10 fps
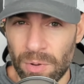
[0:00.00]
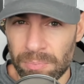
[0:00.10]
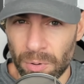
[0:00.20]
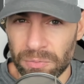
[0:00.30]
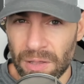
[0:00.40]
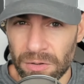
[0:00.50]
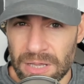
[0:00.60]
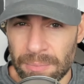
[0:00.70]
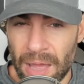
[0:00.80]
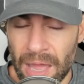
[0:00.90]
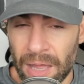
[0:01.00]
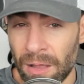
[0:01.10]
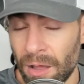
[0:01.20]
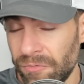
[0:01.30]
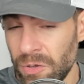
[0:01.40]
We broke the all-time
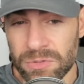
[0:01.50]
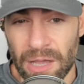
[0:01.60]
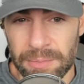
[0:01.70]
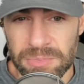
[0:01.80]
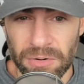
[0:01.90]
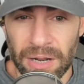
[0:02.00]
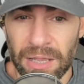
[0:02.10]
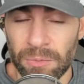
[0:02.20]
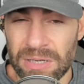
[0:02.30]
high a few times already.